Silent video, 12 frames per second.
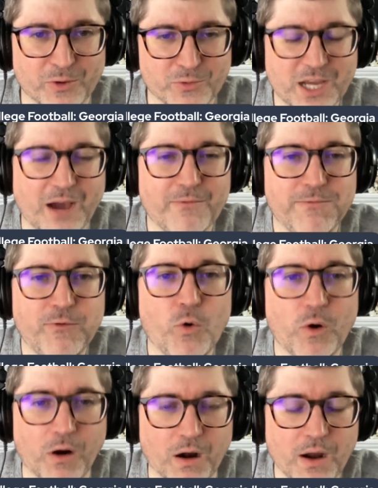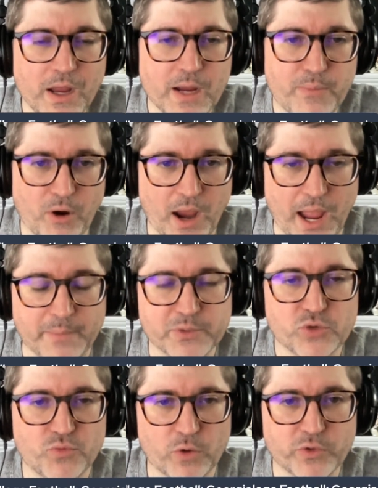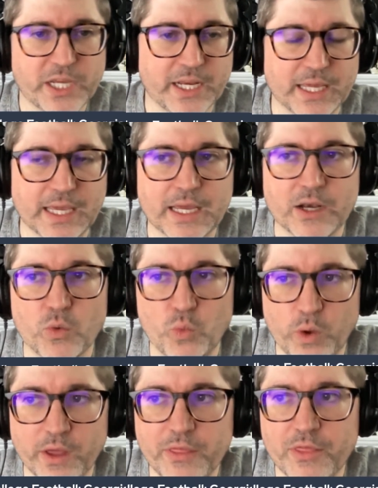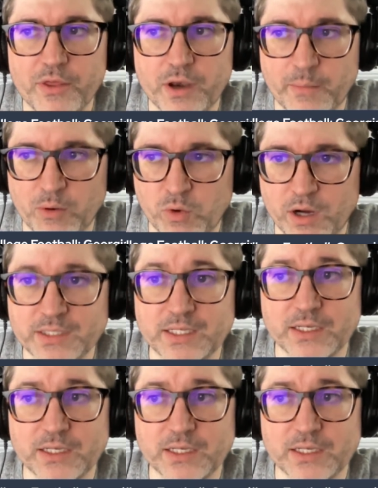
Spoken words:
top four, perhaps rotating in with the number ones.